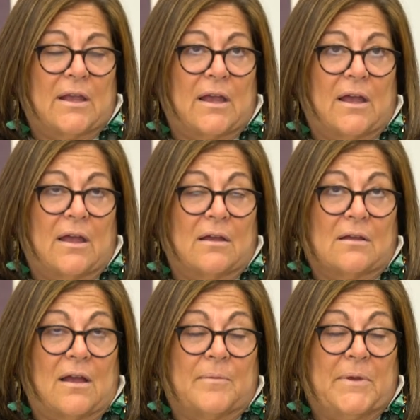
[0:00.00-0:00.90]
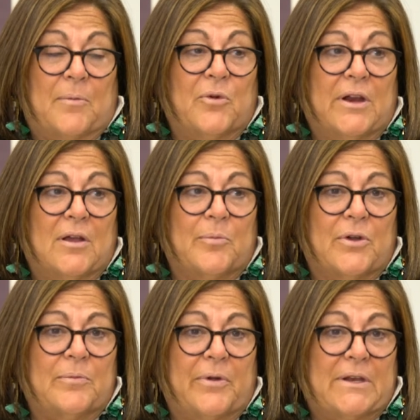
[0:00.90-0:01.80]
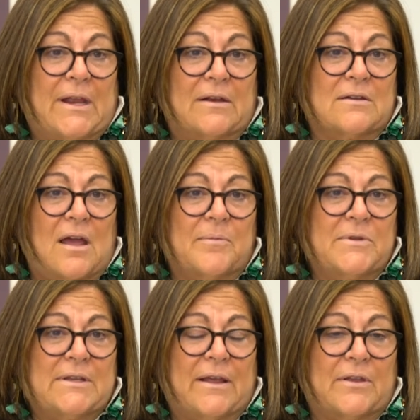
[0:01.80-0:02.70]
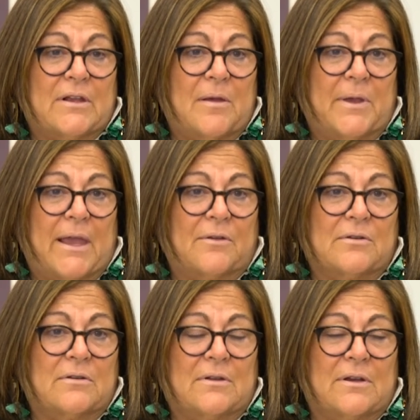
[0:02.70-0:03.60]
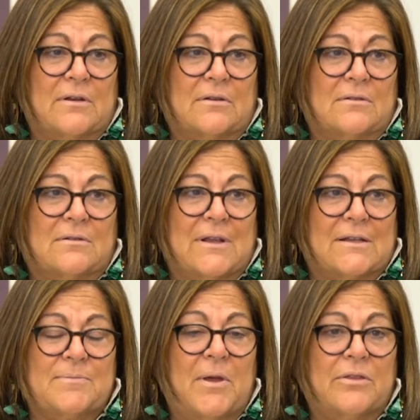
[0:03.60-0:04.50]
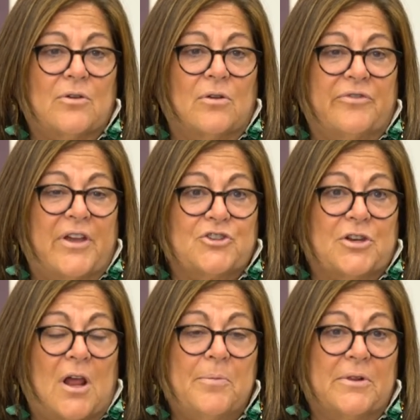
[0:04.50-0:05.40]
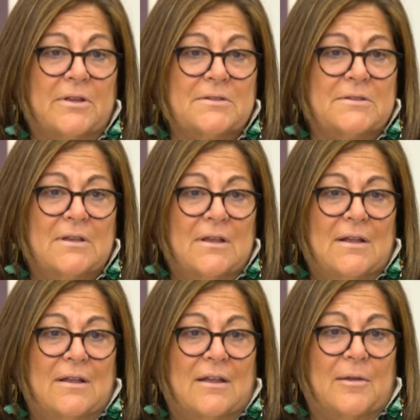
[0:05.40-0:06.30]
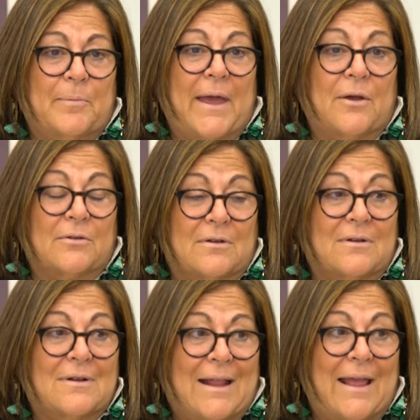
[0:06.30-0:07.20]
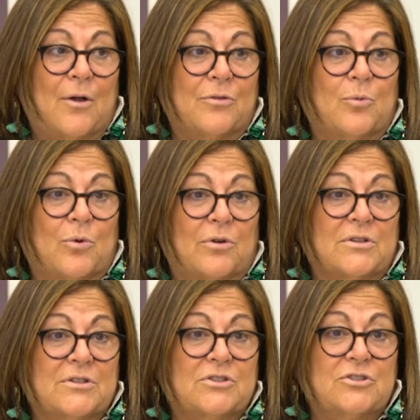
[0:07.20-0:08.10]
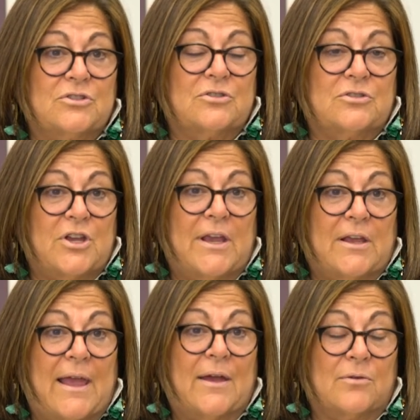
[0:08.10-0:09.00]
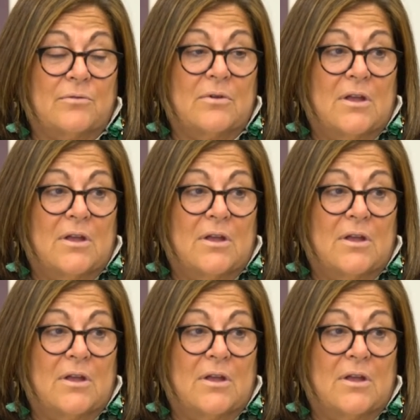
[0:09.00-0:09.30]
I mean, I'm reading a book by Dana Thomas now that's coming out in next month called Fashionopolis, about how the world is, how